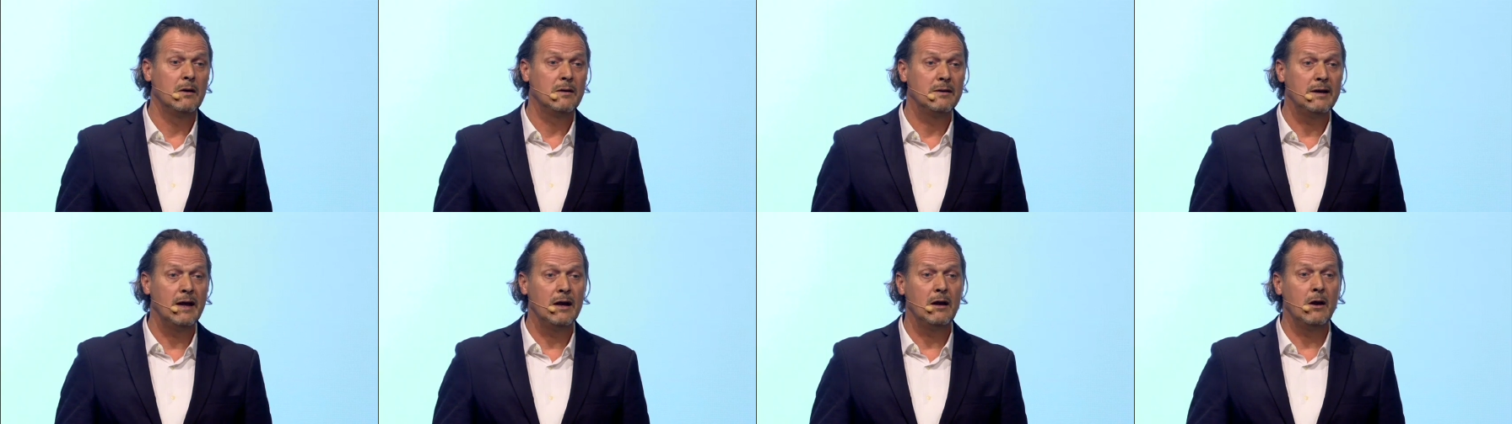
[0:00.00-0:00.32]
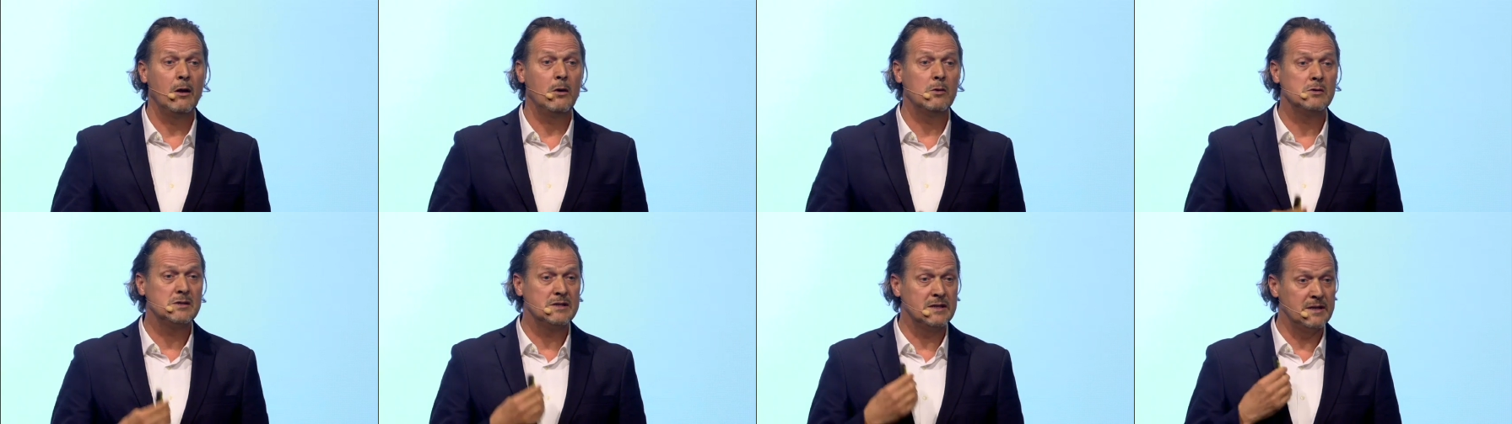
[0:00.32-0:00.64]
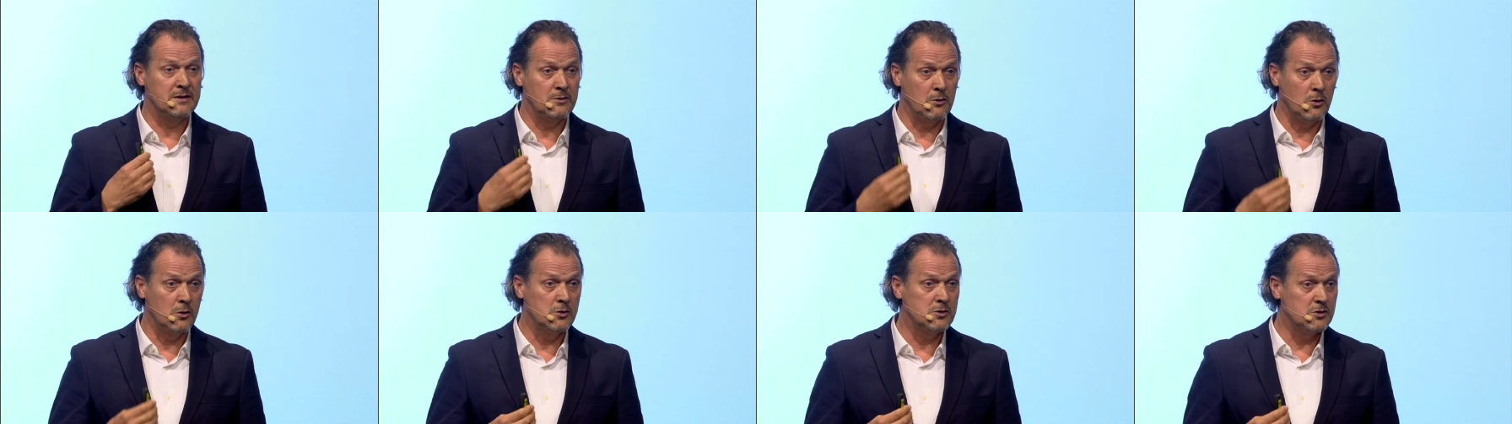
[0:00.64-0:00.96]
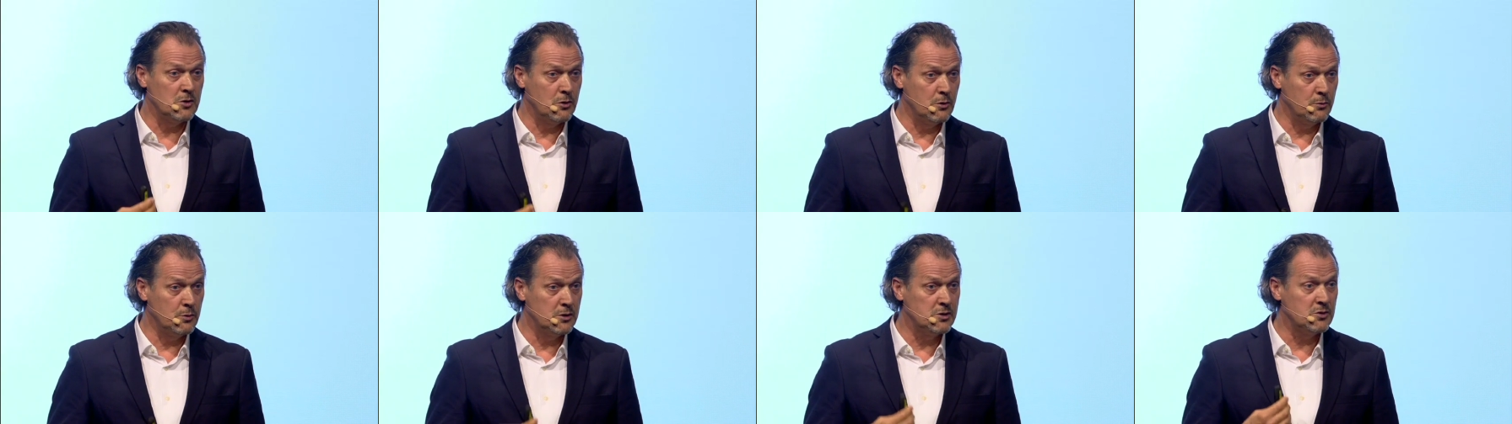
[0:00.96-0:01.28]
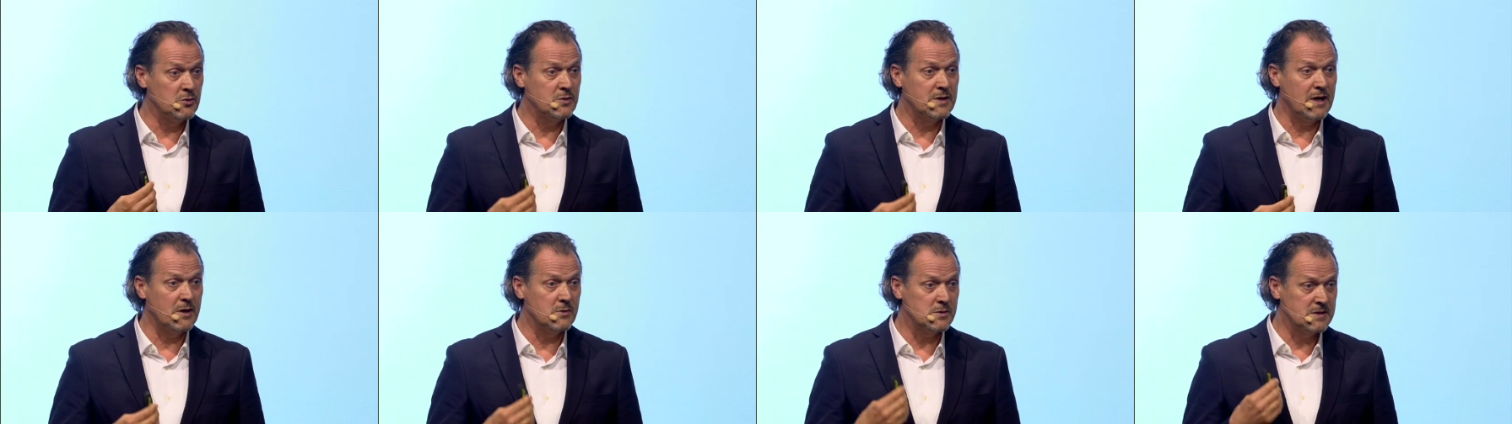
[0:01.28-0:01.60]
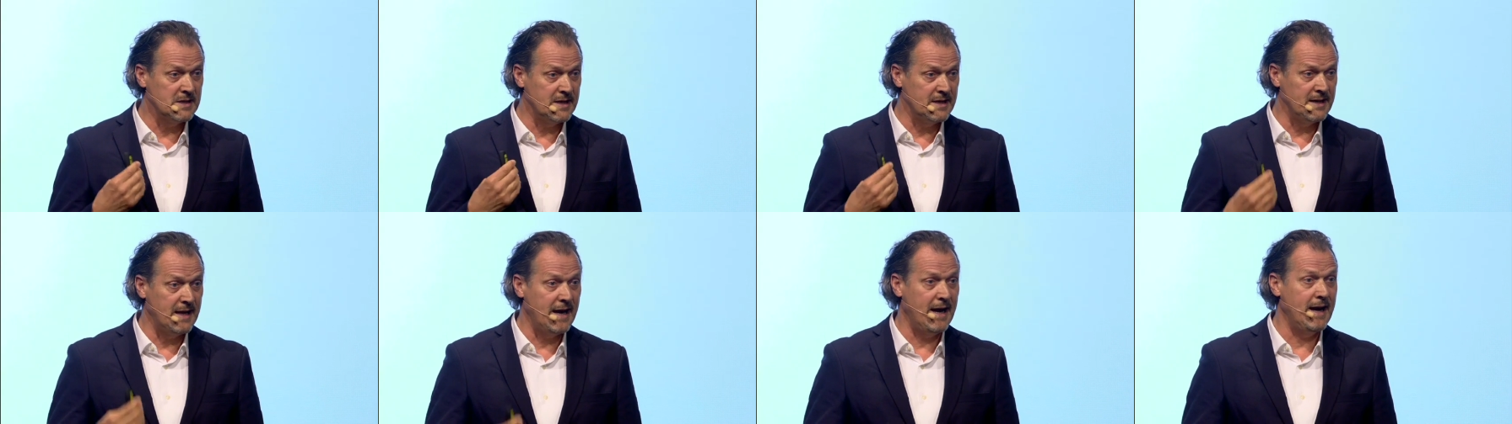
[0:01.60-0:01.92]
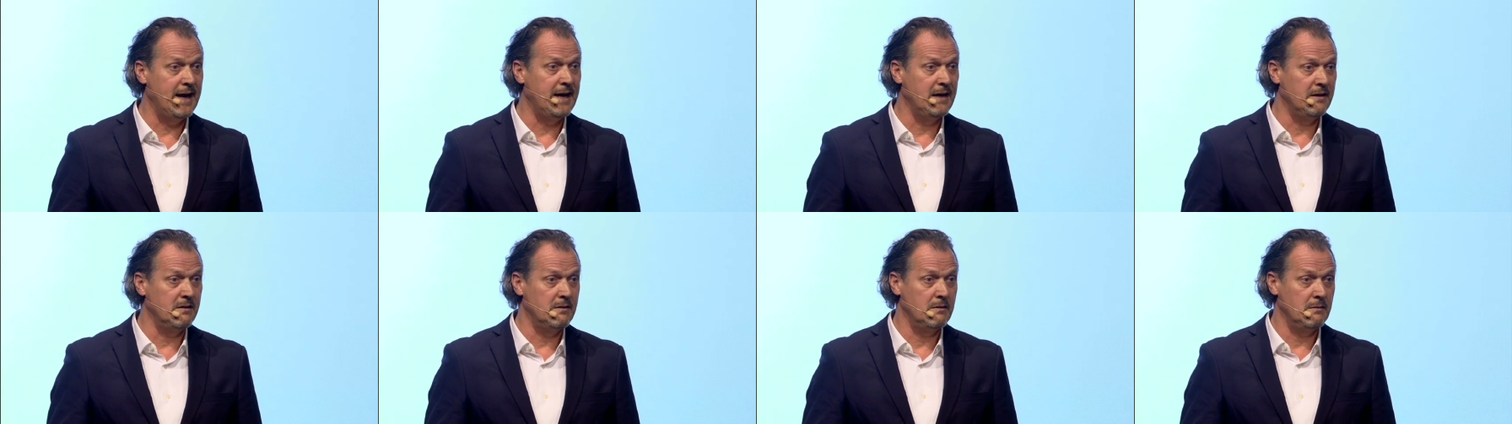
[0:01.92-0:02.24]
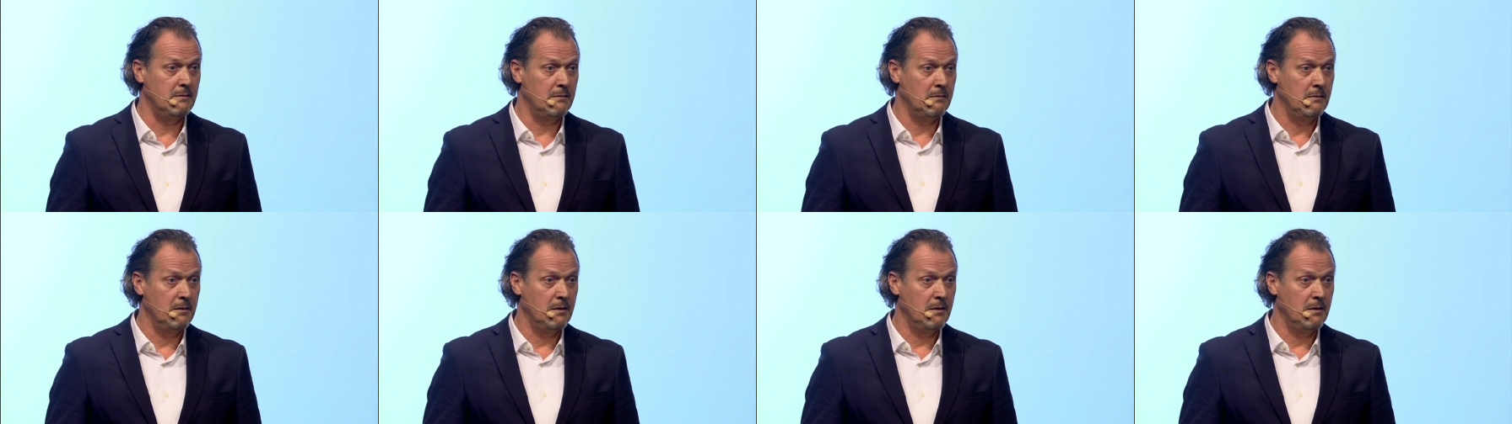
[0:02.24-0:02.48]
They launched in October 2008.